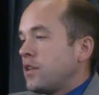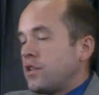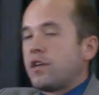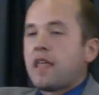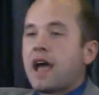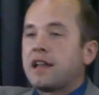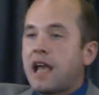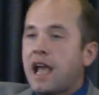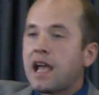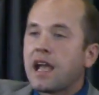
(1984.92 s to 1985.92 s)
during that
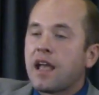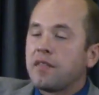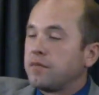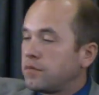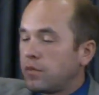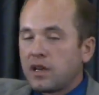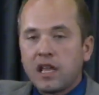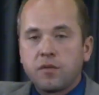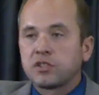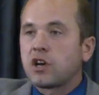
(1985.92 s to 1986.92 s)
day, and when
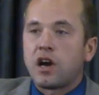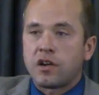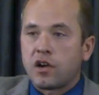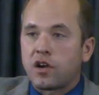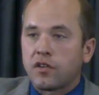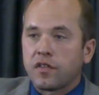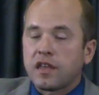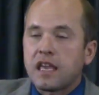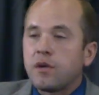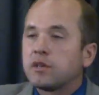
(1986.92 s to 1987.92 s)
he was on earth,
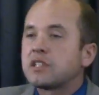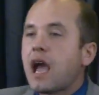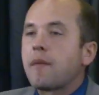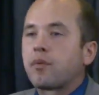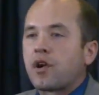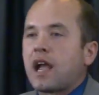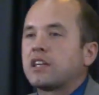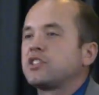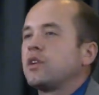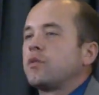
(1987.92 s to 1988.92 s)
he was that
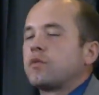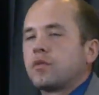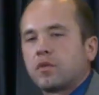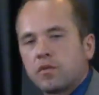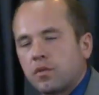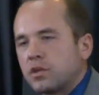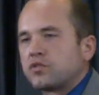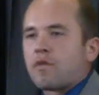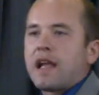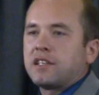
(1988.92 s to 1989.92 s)
branch that was
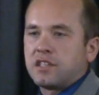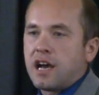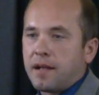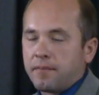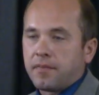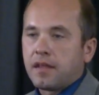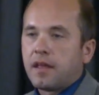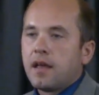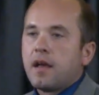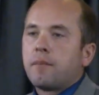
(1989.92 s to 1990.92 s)
raised up.
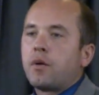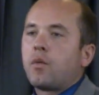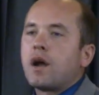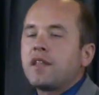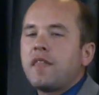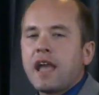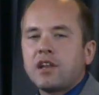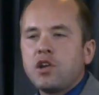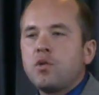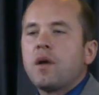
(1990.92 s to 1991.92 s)
But what did they
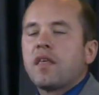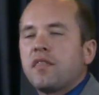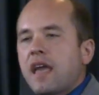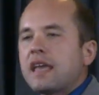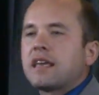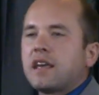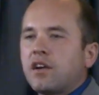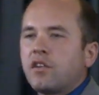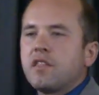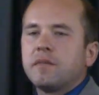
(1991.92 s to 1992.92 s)
do? They
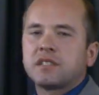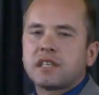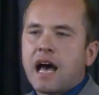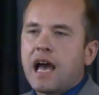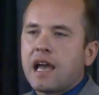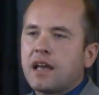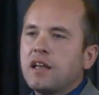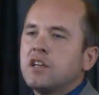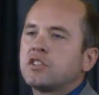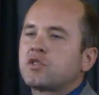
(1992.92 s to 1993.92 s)
killed the Messiah.
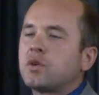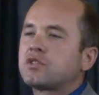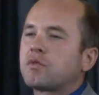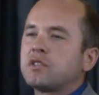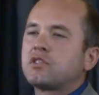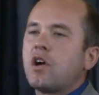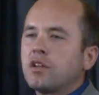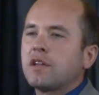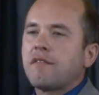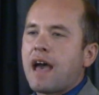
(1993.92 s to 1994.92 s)
So as a
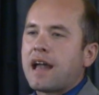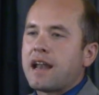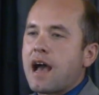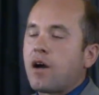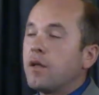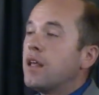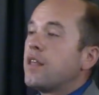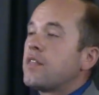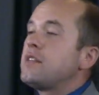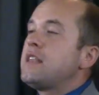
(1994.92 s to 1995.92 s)
result of that now,
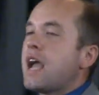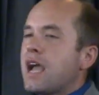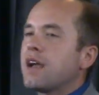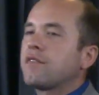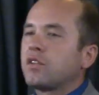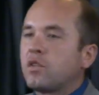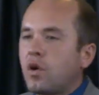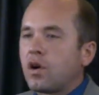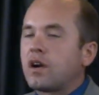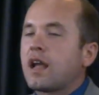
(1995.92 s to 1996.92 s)
the day of the
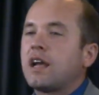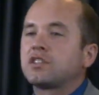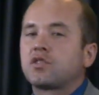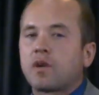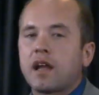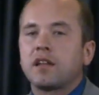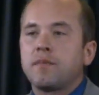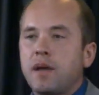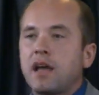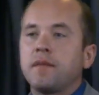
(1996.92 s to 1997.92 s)
Lord has greatly
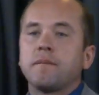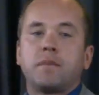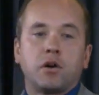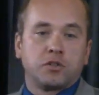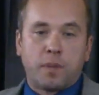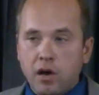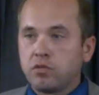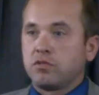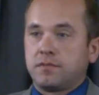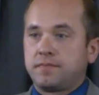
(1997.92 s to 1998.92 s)
been
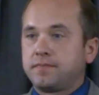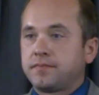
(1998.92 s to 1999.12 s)
postponed.